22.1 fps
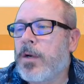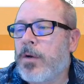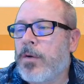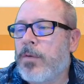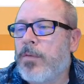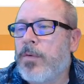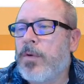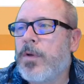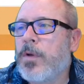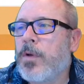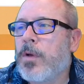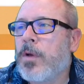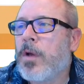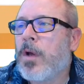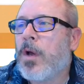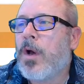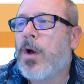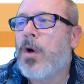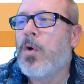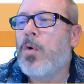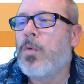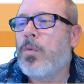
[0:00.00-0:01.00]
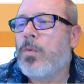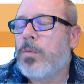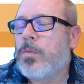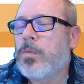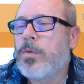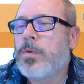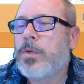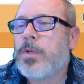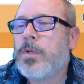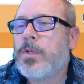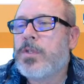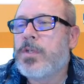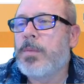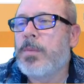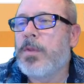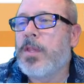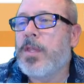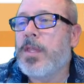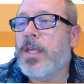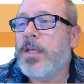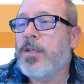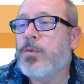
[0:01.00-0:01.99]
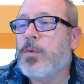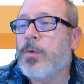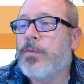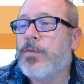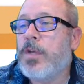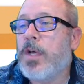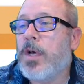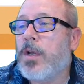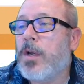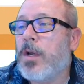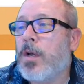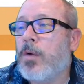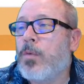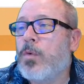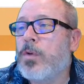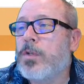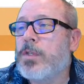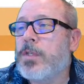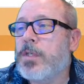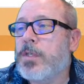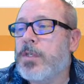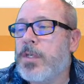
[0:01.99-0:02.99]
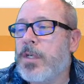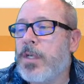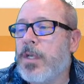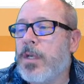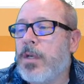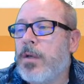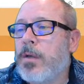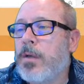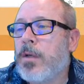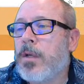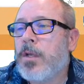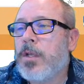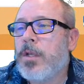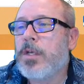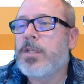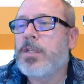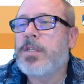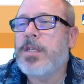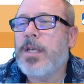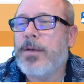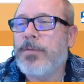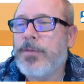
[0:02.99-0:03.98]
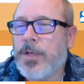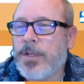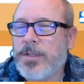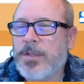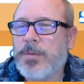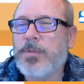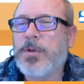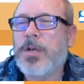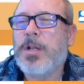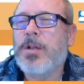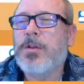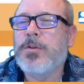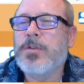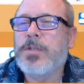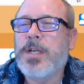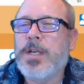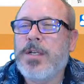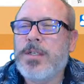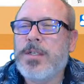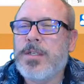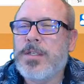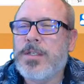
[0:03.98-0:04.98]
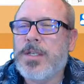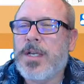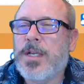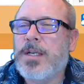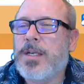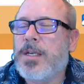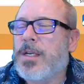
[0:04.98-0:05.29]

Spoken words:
over. Oh, some of the things we've done on 160. You can see I've done some color changes. I did a